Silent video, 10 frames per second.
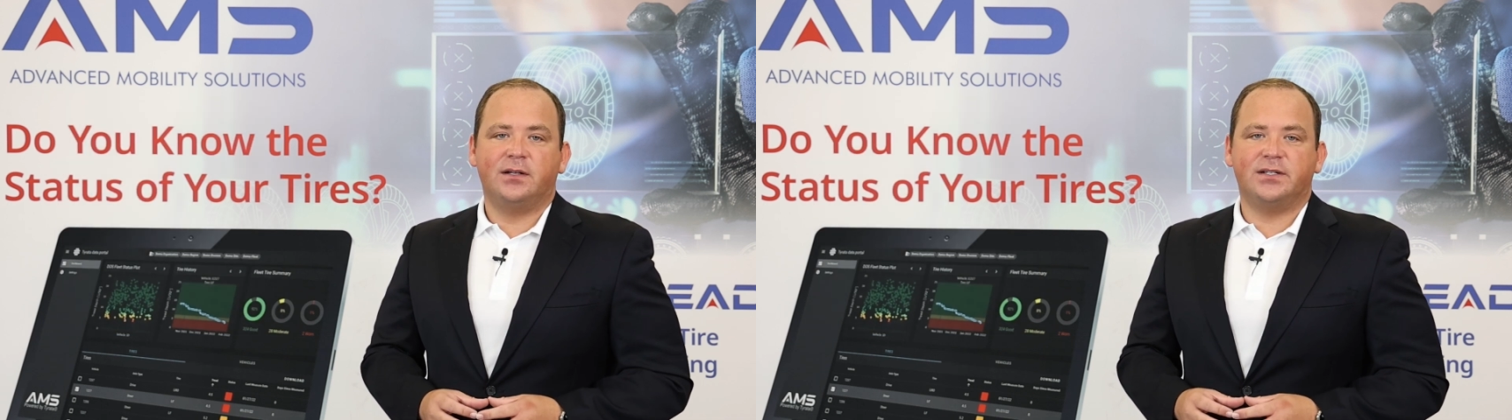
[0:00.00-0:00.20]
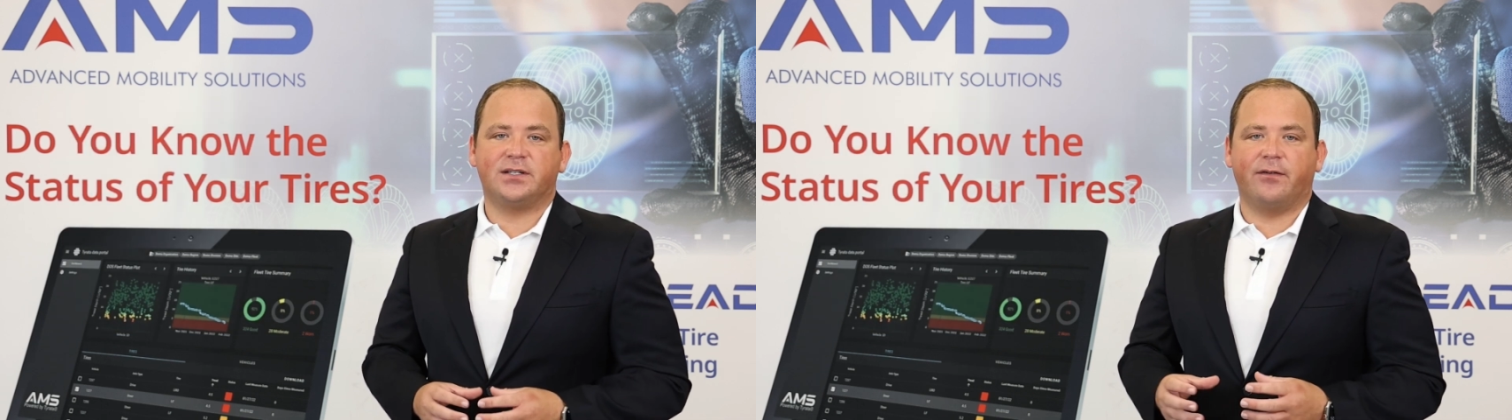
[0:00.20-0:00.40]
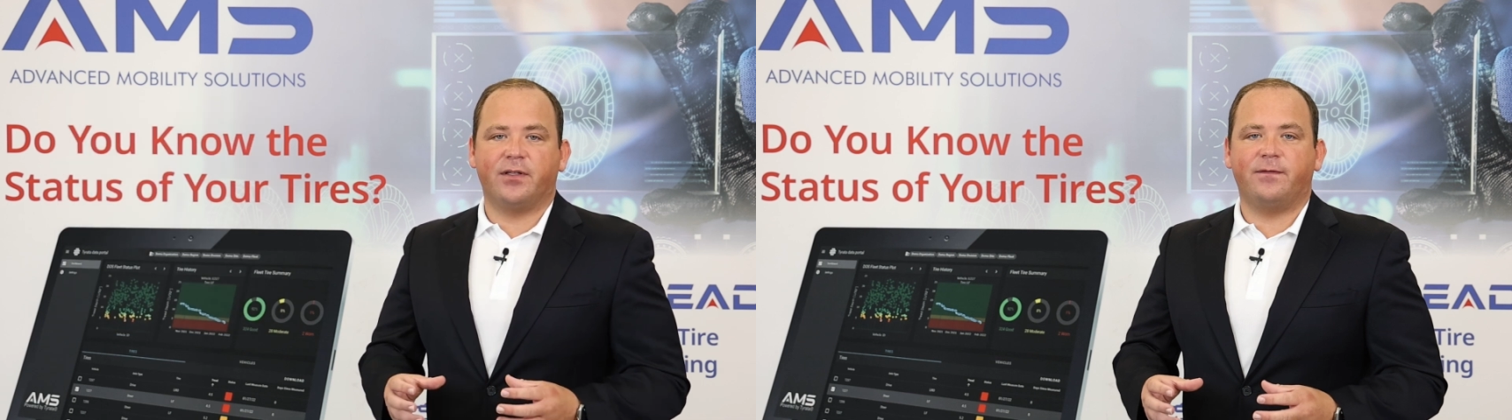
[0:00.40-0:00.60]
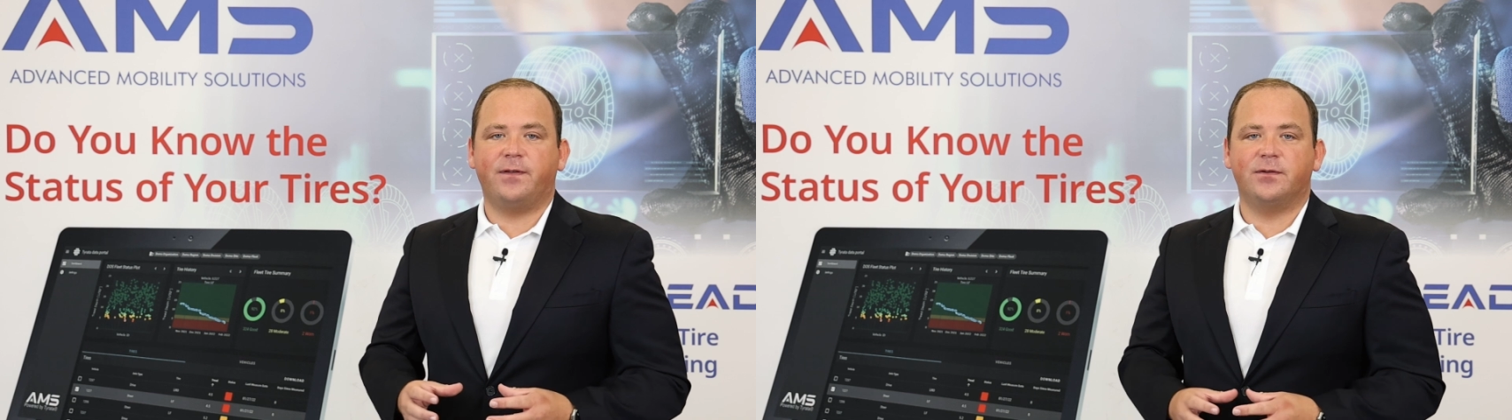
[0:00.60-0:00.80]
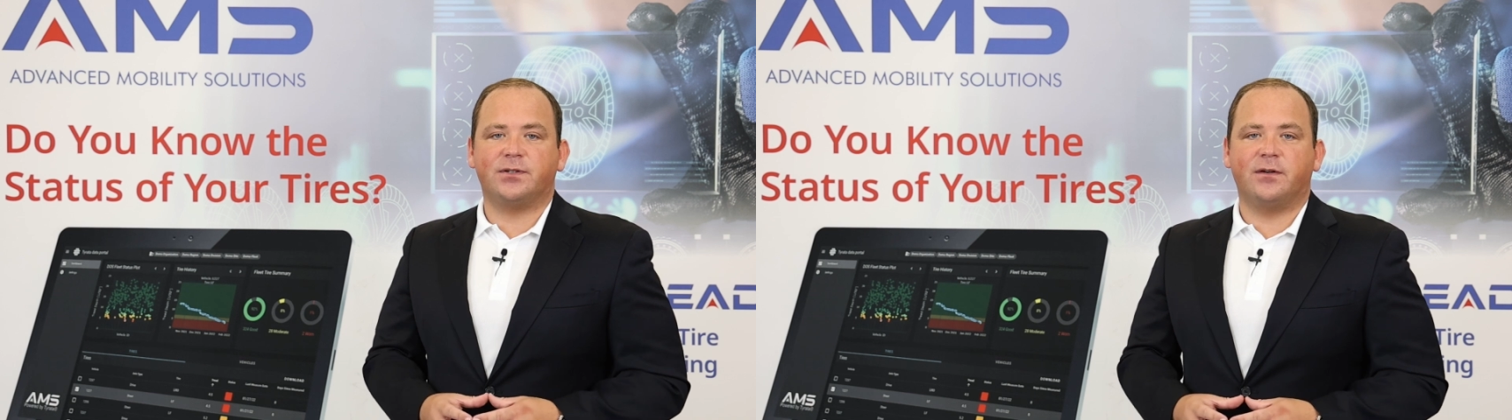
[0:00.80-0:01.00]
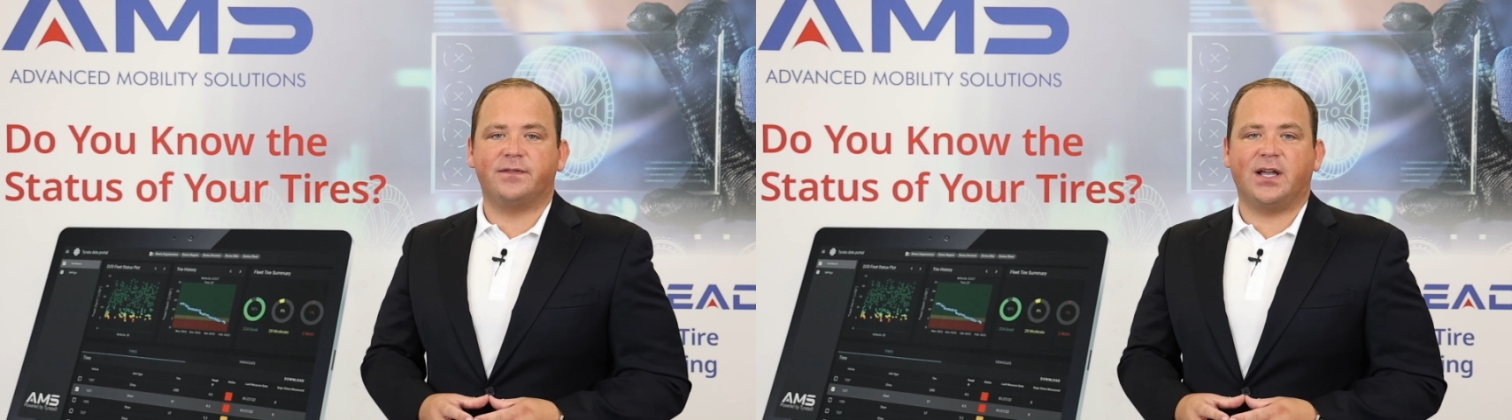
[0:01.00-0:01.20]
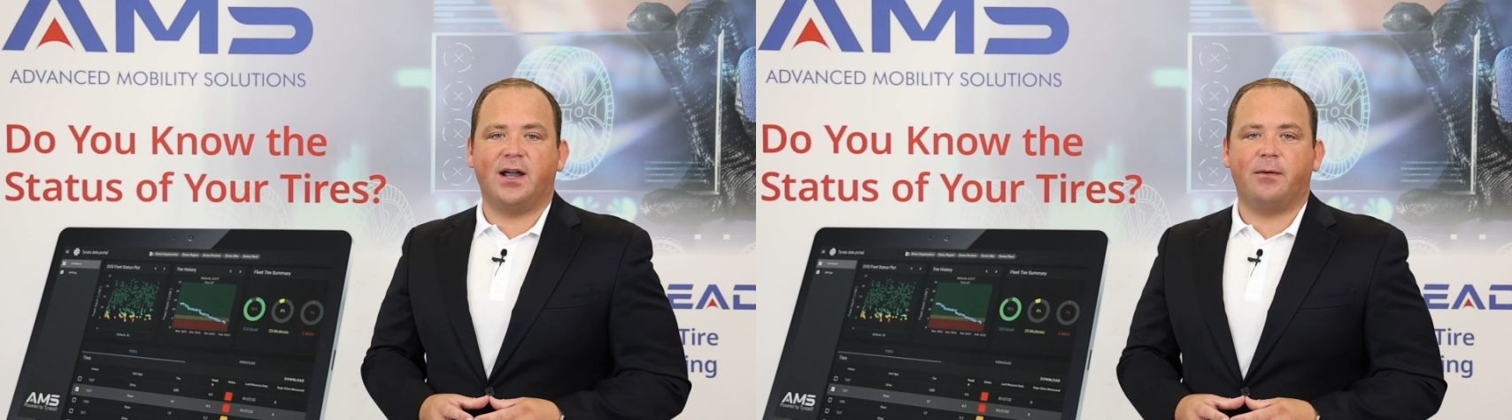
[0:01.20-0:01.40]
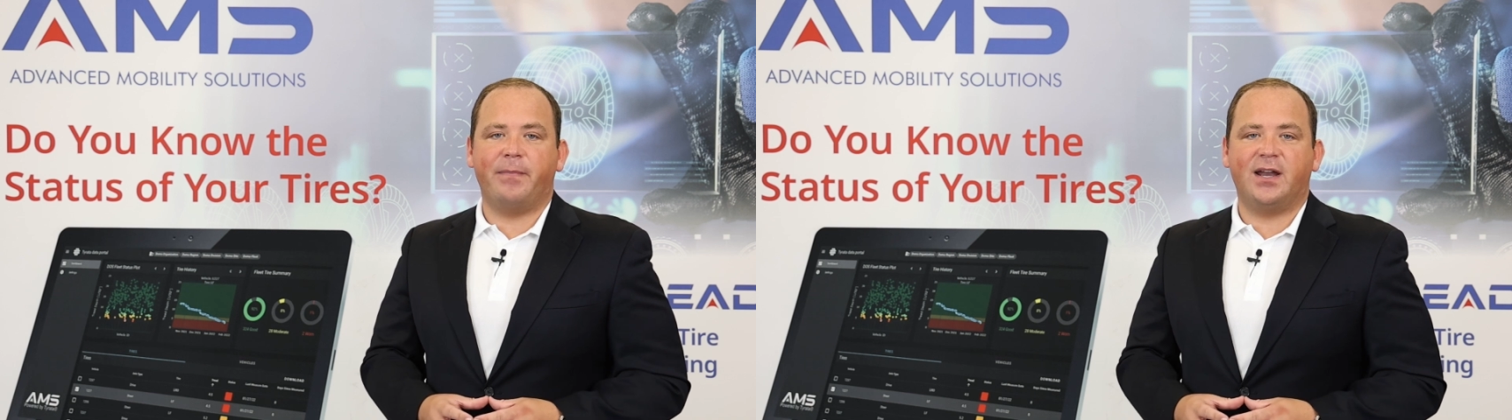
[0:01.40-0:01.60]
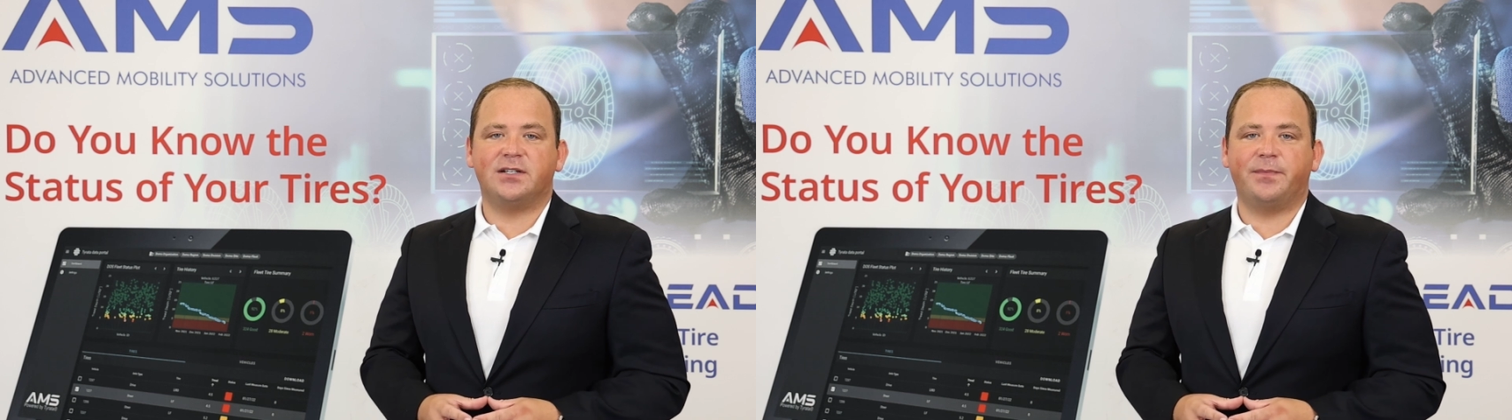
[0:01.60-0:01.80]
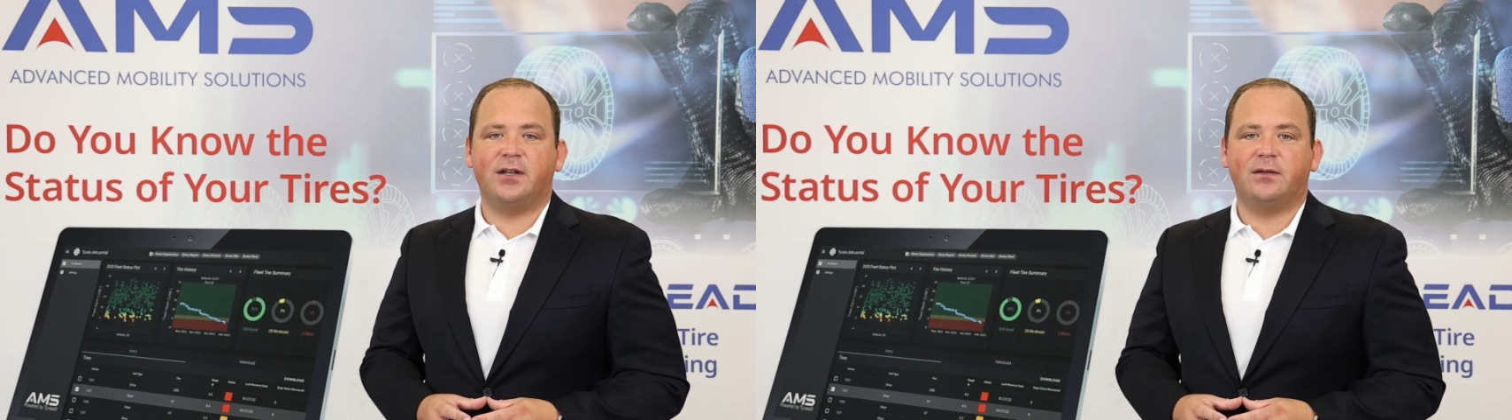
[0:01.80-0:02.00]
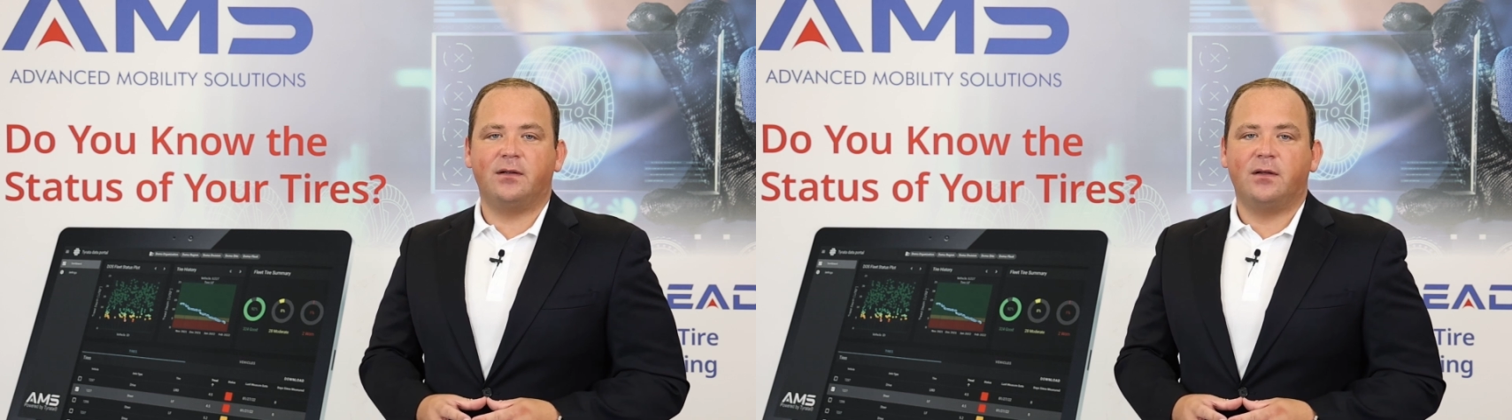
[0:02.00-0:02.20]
Discover the future of tire management